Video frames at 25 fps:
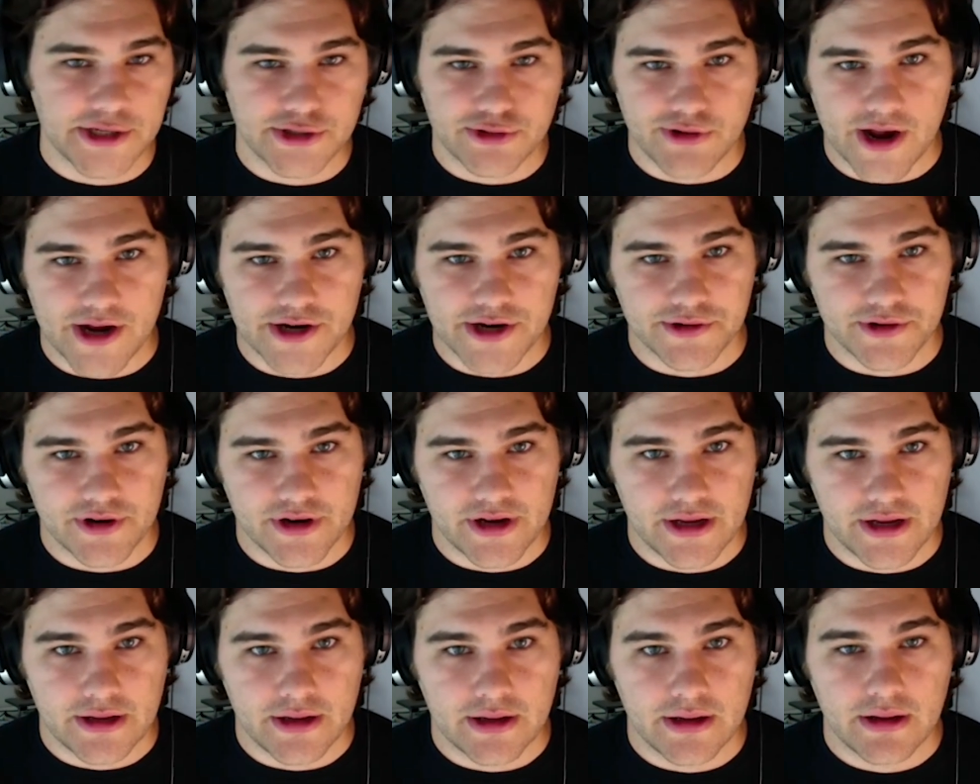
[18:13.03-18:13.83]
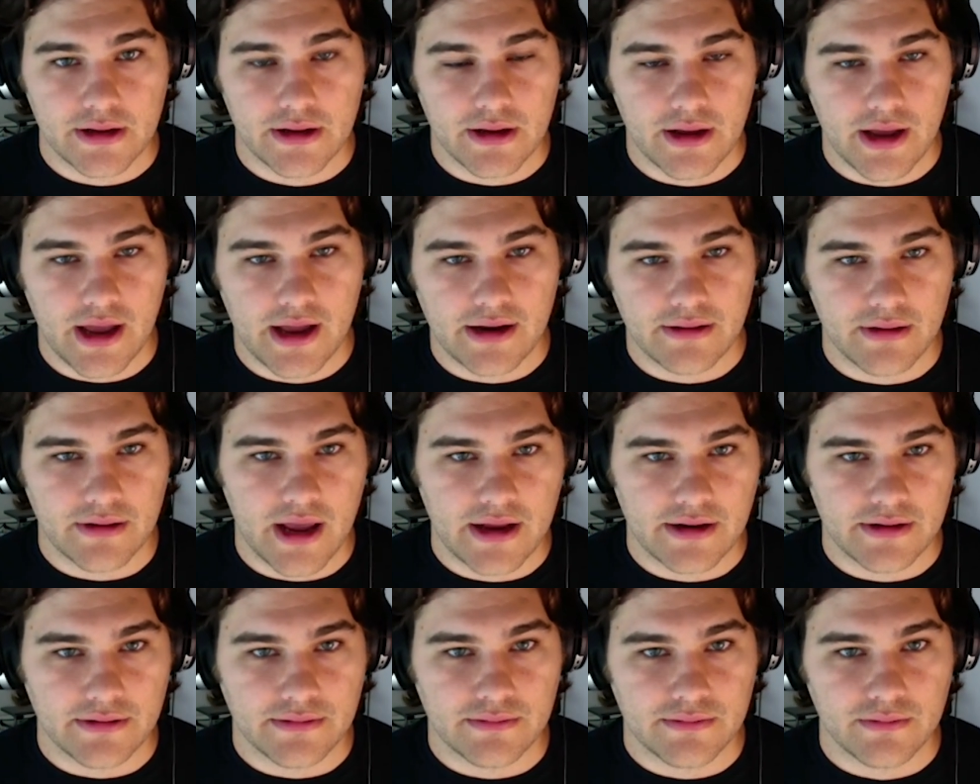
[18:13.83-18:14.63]
treasury
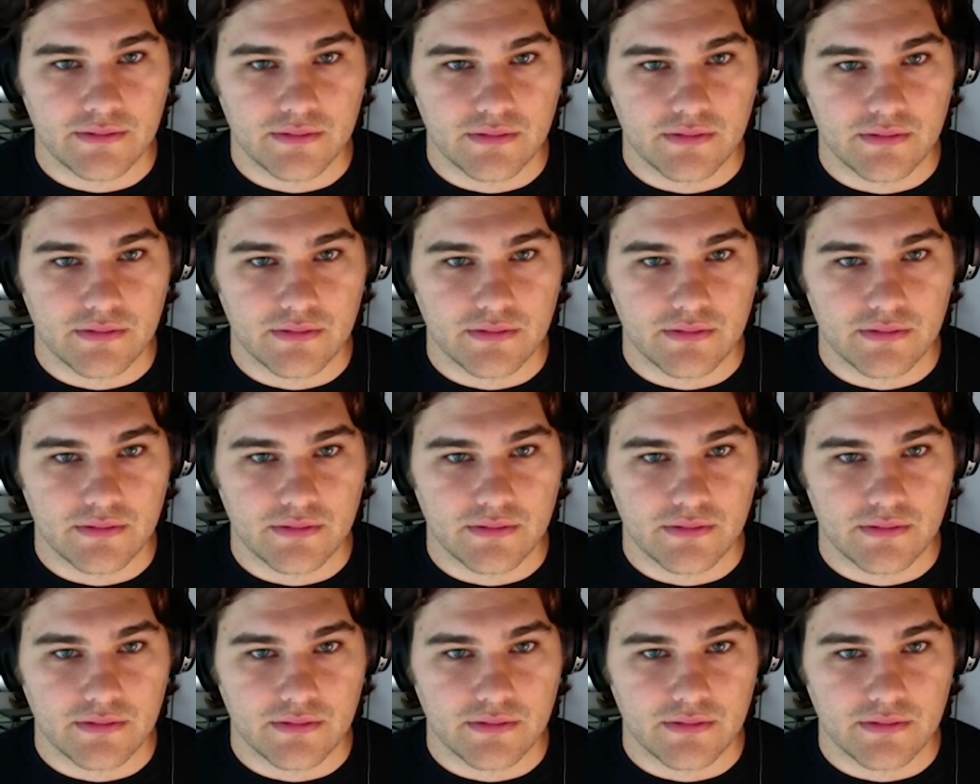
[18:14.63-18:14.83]
and